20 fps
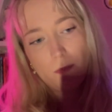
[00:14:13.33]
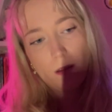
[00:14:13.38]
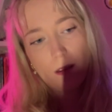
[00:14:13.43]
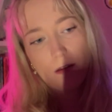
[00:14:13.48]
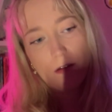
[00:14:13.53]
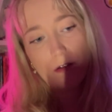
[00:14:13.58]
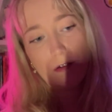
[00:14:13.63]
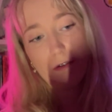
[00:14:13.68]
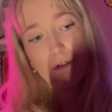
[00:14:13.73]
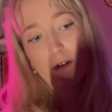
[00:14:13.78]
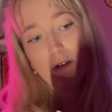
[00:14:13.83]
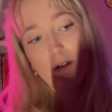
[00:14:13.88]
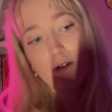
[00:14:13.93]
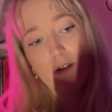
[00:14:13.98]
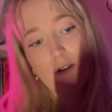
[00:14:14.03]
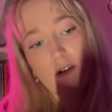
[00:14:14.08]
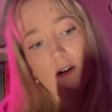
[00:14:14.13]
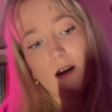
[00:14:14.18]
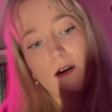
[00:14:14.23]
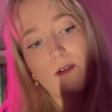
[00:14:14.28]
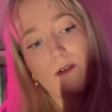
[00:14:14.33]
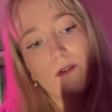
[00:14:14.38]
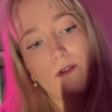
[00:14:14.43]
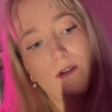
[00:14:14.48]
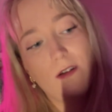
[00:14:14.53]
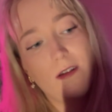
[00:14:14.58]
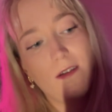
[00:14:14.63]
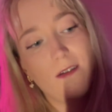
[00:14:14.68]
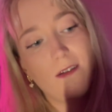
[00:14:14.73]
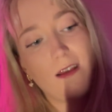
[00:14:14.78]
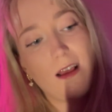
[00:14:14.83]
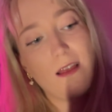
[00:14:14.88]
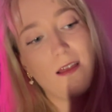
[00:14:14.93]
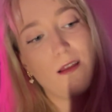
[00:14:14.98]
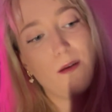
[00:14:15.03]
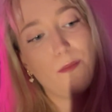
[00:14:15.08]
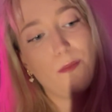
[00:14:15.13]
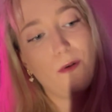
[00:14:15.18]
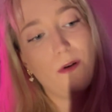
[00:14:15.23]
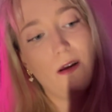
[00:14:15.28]
Scrooge chuckled and sent
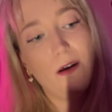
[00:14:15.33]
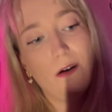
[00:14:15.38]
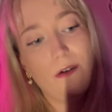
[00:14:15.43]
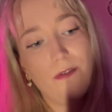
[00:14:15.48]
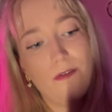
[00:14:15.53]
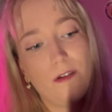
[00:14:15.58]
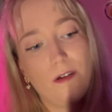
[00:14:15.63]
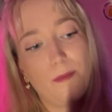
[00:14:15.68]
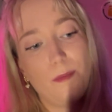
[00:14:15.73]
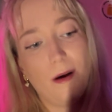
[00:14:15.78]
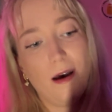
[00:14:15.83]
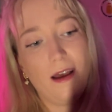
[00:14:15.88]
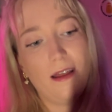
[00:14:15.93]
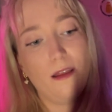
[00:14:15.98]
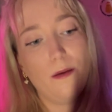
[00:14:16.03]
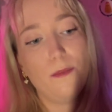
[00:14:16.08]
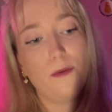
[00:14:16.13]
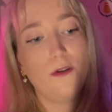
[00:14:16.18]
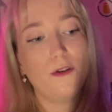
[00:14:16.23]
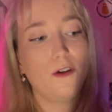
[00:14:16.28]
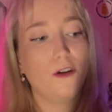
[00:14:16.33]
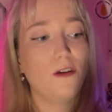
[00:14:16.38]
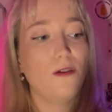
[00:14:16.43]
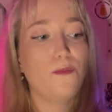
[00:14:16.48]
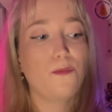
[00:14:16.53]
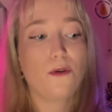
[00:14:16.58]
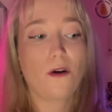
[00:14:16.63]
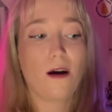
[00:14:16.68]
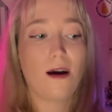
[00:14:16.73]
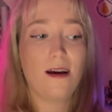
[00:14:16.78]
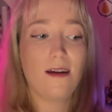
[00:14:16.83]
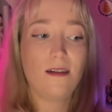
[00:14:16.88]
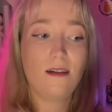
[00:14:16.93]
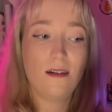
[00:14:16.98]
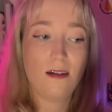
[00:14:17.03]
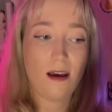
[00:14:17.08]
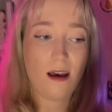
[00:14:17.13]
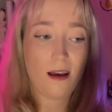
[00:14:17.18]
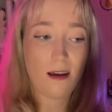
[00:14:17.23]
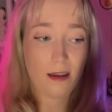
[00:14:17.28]
the boy off to buy the butcher's prize
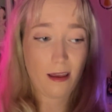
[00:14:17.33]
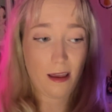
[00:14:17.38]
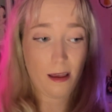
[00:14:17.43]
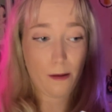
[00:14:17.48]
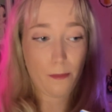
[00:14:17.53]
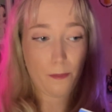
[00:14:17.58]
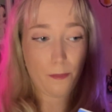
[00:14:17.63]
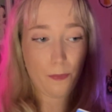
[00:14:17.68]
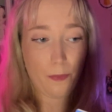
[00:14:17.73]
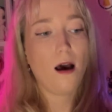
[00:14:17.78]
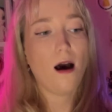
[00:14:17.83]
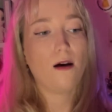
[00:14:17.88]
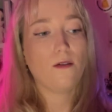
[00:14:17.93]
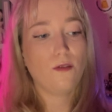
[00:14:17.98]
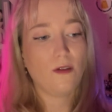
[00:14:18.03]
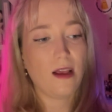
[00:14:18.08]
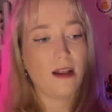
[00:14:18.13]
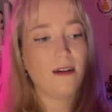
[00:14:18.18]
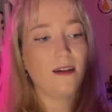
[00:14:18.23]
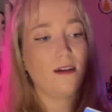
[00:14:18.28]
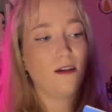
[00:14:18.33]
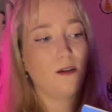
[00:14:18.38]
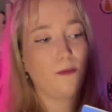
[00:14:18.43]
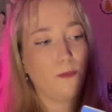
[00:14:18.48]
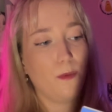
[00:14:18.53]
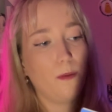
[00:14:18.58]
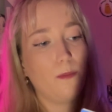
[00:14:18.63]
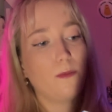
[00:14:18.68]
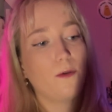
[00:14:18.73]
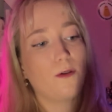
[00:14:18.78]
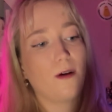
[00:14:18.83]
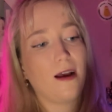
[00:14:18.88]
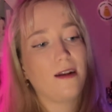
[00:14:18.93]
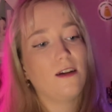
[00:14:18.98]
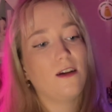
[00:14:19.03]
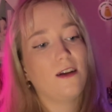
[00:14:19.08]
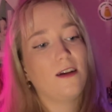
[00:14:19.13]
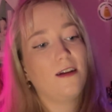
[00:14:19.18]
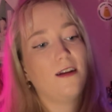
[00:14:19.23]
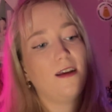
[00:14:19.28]
turkey. "I'll send it to Bob
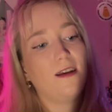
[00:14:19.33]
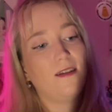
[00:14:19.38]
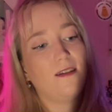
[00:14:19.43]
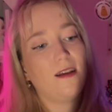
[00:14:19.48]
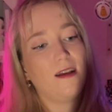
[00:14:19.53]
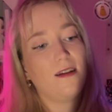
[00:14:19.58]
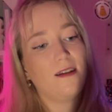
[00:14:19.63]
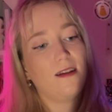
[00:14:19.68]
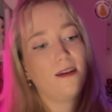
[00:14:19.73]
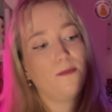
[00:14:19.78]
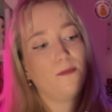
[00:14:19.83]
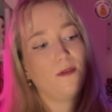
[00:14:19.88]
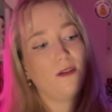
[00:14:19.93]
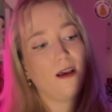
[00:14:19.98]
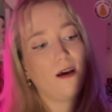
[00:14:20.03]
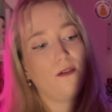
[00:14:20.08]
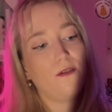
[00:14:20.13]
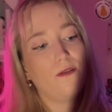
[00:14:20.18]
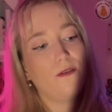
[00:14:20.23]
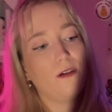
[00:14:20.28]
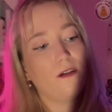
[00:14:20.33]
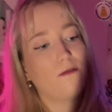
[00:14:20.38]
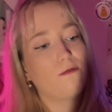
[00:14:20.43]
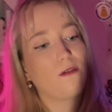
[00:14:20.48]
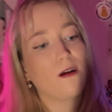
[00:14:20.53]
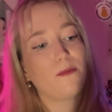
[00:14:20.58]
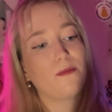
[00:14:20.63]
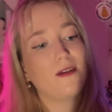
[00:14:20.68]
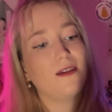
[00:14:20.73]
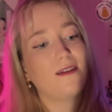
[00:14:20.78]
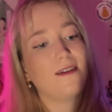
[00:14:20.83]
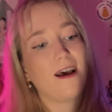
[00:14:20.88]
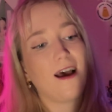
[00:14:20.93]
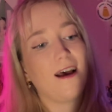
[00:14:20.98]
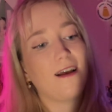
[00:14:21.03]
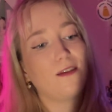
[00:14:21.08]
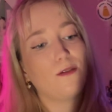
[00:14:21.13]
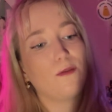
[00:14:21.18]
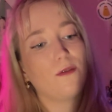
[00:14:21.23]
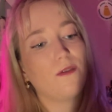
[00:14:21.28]
Cratchit," he said to himself, and rubbed his
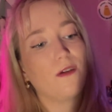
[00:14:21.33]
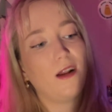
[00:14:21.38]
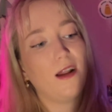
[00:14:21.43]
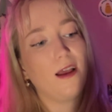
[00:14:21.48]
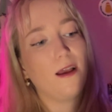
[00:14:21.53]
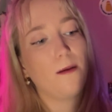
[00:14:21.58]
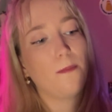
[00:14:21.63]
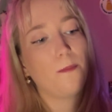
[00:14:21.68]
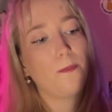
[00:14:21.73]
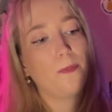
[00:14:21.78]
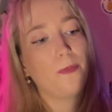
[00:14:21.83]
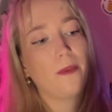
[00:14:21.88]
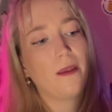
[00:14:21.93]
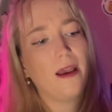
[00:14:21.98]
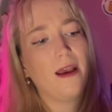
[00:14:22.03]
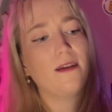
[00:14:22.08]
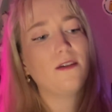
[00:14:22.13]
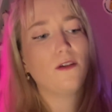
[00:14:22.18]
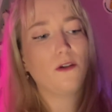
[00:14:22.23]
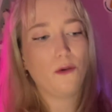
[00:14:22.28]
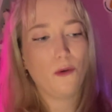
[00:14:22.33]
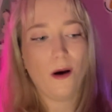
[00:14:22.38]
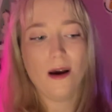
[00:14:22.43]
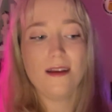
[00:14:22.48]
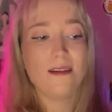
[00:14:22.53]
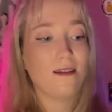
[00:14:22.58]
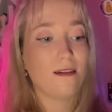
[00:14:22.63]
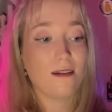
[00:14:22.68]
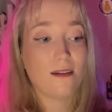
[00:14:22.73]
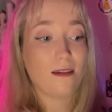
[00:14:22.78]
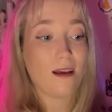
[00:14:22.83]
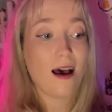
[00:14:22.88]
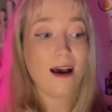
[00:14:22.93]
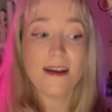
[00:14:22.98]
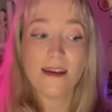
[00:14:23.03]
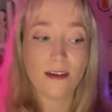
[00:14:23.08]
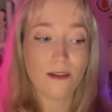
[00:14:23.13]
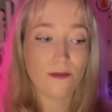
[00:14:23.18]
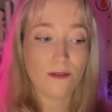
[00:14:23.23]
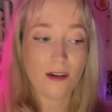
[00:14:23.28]
hands with glee. "It's twice the
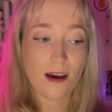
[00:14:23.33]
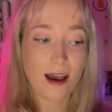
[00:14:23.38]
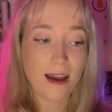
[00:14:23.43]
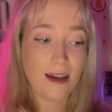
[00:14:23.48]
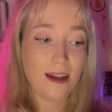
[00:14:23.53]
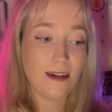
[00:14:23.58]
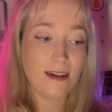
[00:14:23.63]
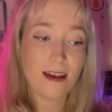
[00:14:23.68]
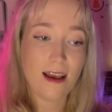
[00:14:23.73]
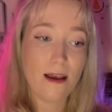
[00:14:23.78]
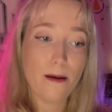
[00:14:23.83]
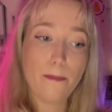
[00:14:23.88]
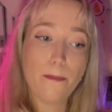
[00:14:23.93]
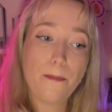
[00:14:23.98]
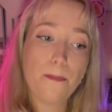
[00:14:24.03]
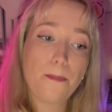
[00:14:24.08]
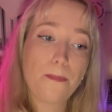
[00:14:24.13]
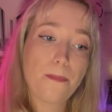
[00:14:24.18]
size of Tiny Tim."